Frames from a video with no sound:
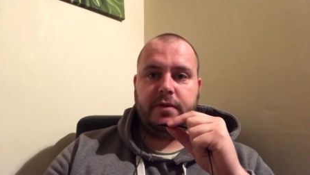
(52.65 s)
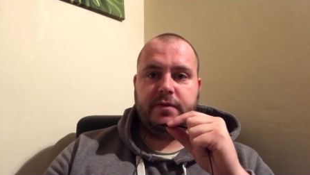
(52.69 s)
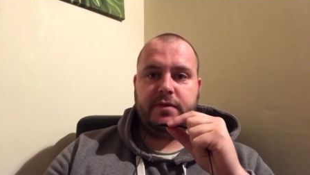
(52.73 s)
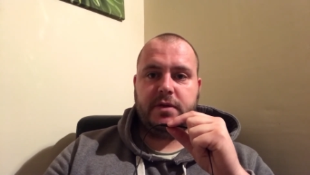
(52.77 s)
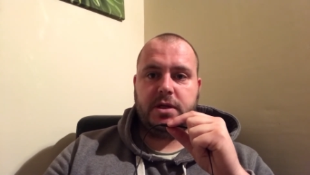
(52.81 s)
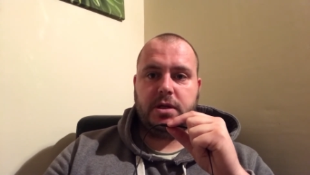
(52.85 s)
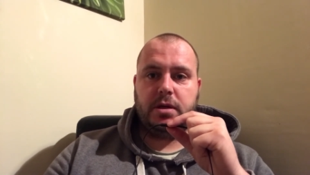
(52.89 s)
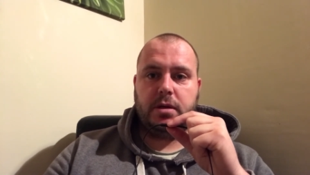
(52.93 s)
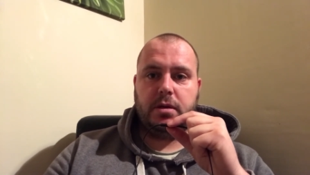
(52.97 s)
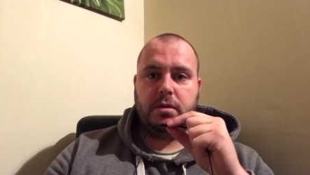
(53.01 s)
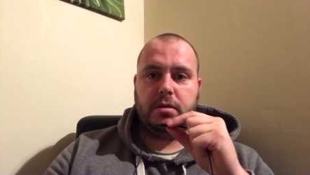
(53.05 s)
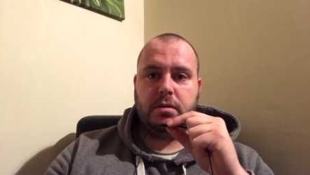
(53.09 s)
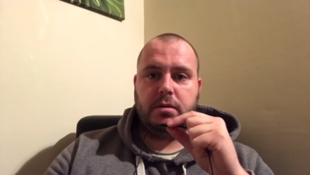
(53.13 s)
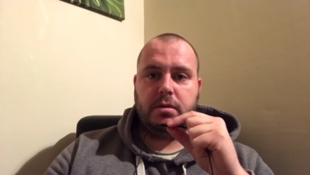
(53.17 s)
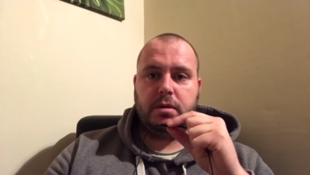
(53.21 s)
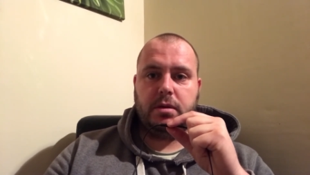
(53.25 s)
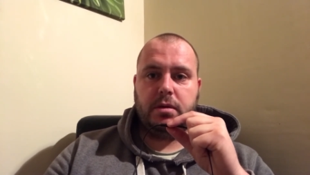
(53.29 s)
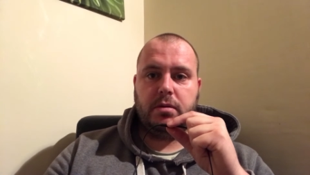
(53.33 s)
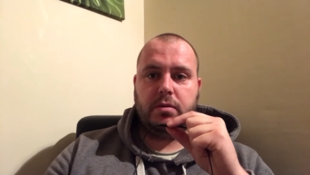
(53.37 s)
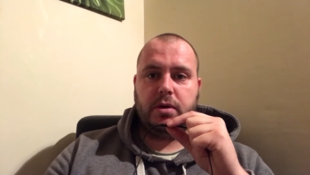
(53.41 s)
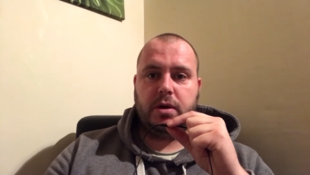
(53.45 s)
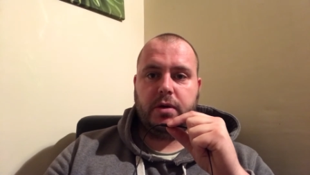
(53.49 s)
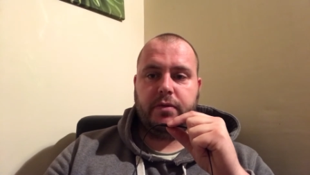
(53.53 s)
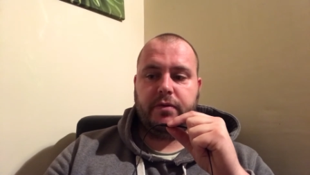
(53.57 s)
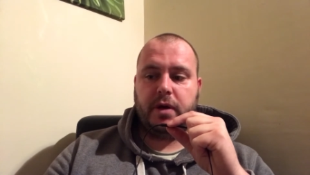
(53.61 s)
So I want
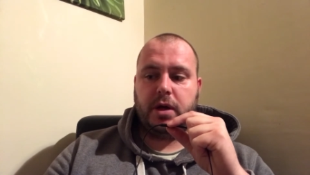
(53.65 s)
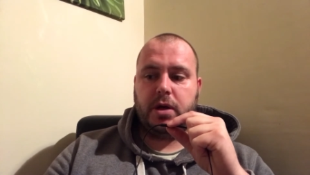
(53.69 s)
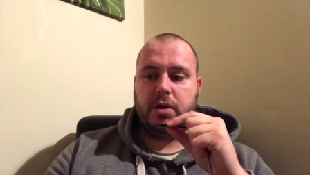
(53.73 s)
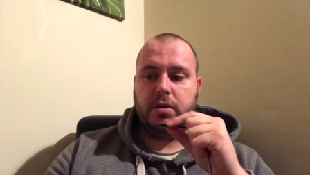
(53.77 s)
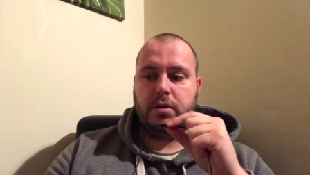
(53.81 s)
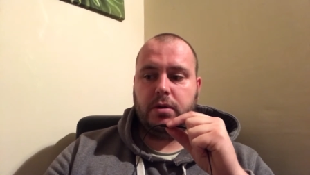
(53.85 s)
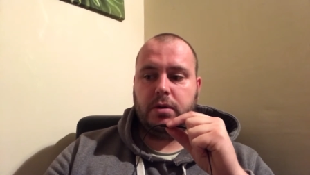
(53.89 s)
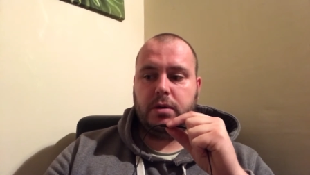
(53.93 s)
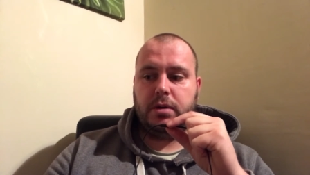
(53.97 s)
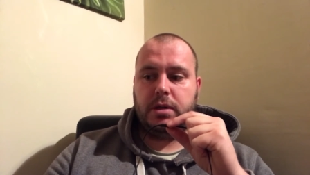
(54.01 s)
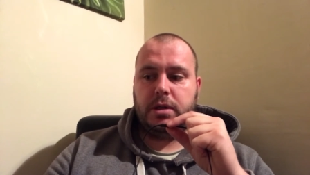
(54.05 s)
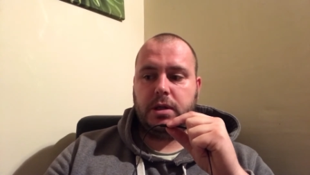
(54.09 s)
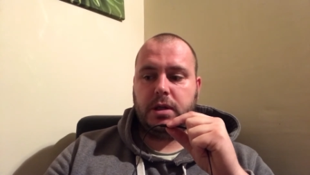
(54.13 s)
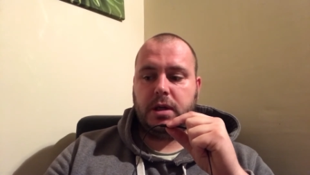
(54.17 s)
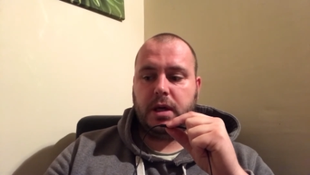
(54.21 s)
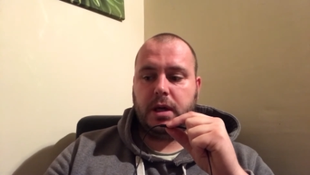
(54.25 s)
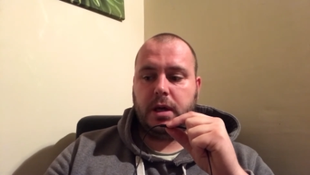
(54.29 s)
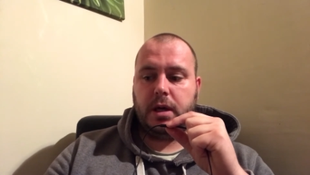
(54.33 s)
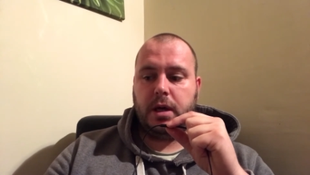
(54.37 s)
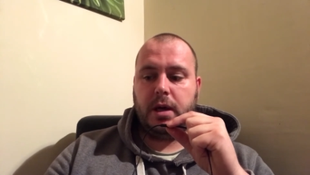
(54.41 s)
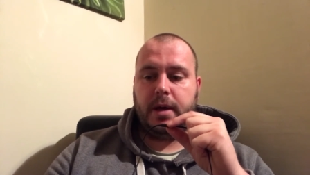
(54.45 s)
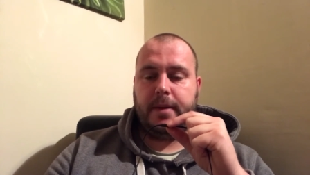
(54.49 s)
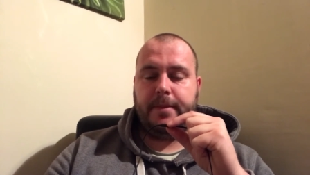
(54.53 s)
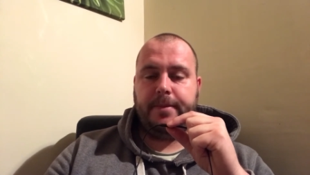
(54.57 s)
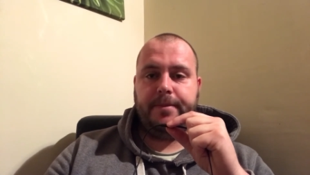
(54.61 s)
to record.
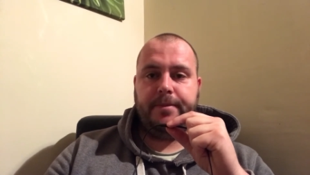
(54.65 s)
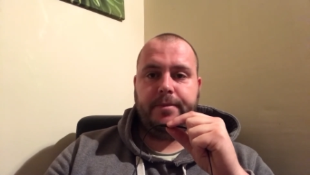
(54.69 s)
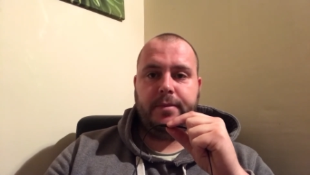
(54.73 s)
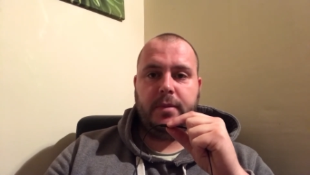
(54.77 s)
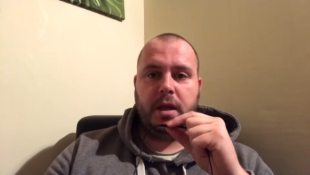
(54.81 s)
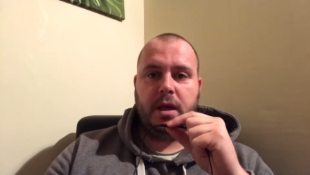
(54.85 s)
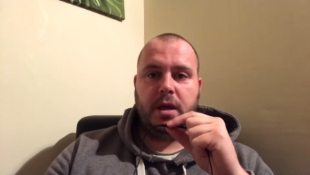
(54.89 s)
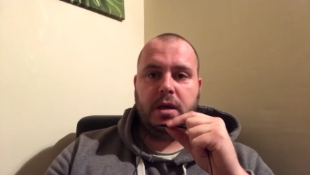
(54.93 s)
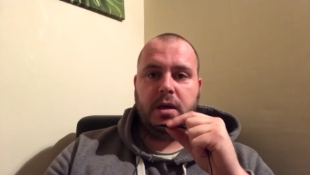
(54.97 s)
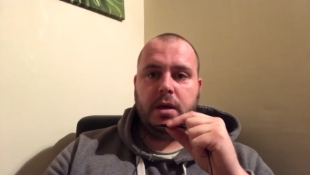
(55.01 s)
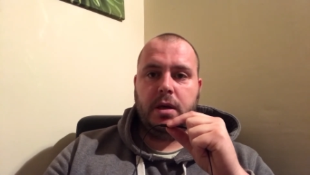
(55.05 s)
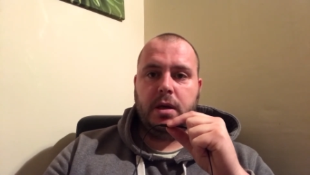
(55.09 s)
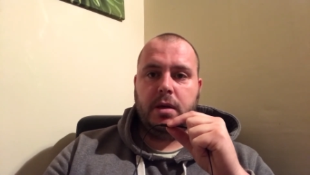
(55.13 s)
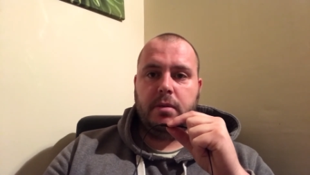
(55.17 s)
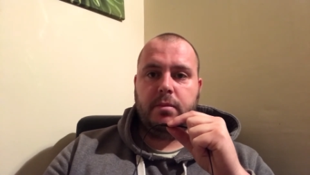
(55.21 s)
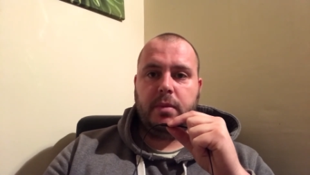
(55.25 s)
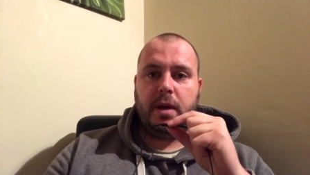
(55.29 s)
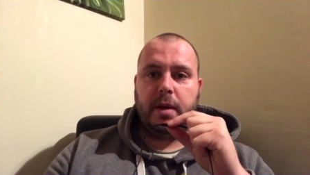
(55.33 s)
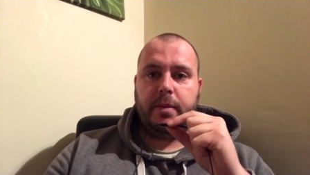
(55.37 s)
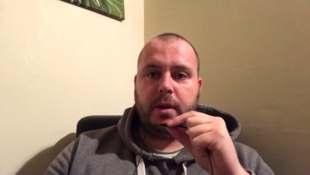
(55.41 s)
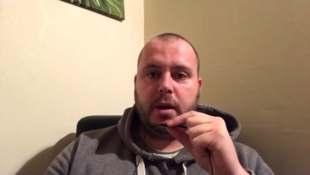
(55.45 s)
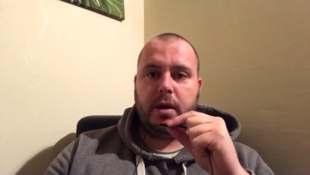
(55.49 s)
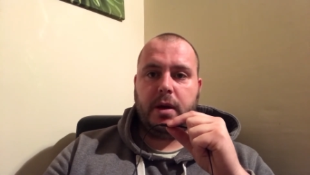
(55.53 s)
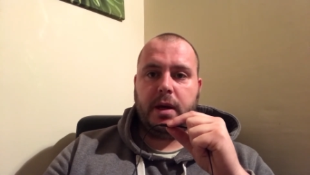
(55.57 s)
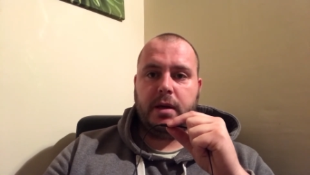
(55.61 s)
Maybe
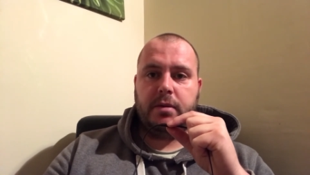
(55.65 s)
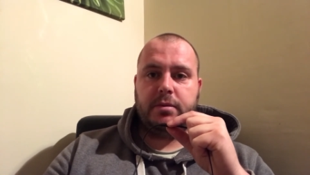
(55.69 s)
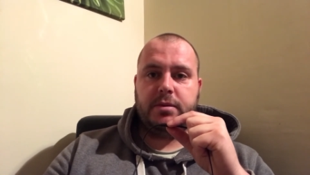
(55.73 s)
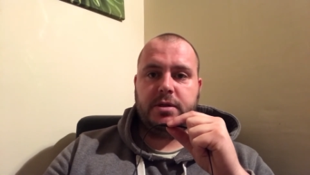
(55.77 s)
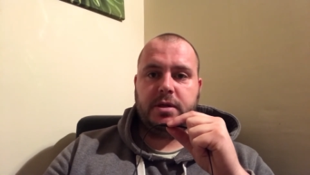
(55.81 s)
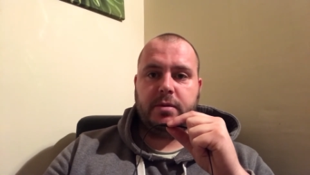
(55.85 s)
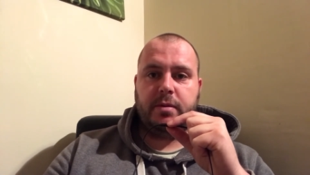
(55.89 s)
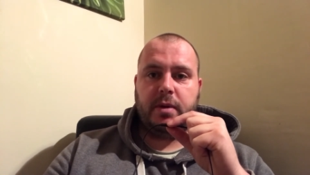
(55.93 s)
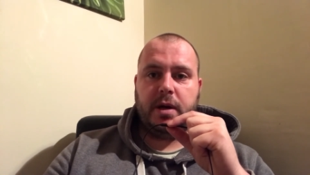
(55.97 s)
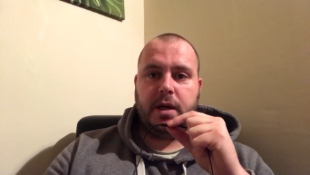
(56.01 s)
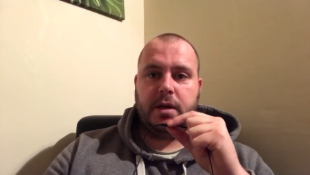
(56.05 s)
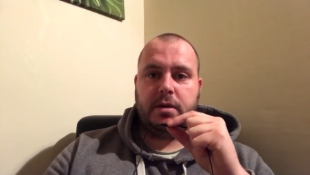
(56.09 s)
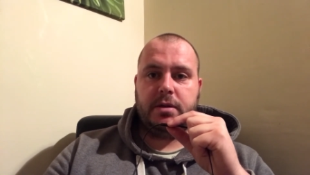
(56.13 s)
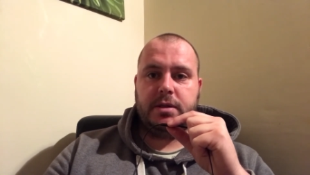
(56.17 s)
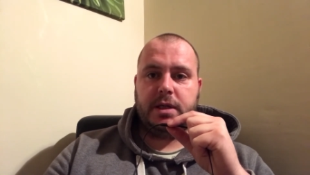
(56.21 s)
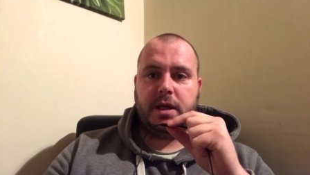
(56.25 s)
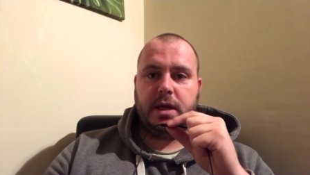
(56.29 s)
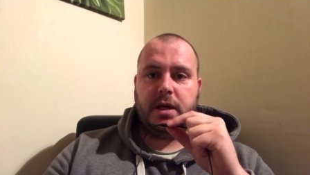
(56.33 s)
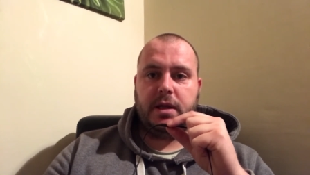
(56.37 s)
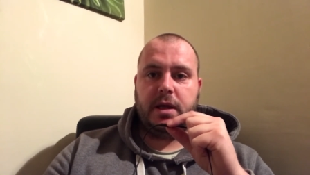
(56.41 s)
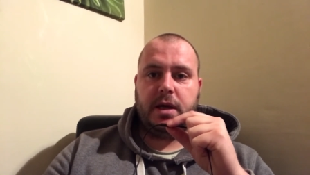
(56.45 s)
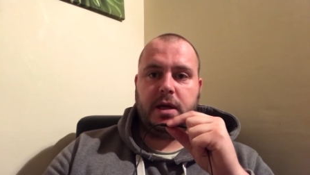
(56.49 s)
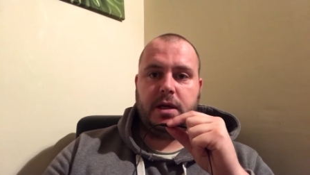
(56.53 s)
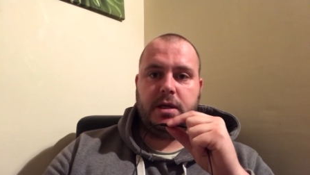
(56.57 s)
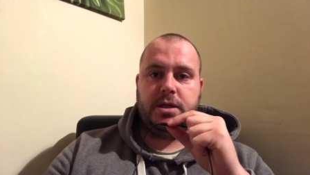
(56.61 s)
it'll help someone else out
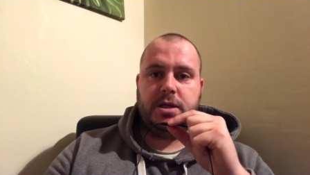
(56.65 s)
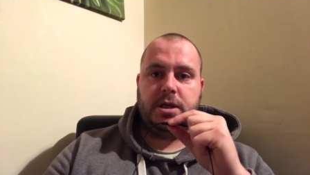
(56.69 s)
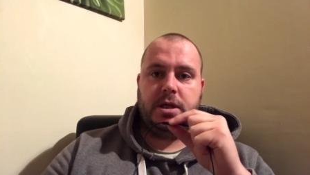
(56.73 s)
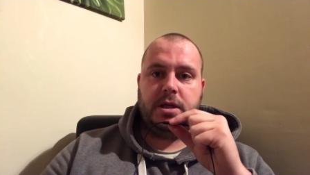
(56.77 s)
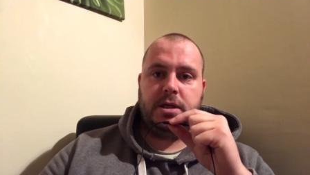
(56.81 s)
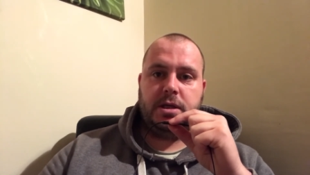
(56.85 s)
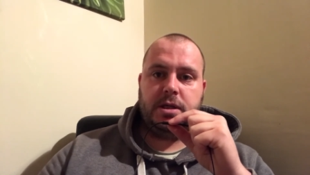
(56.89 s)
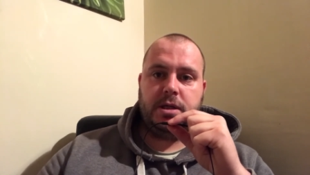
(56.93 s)
there. Cheers.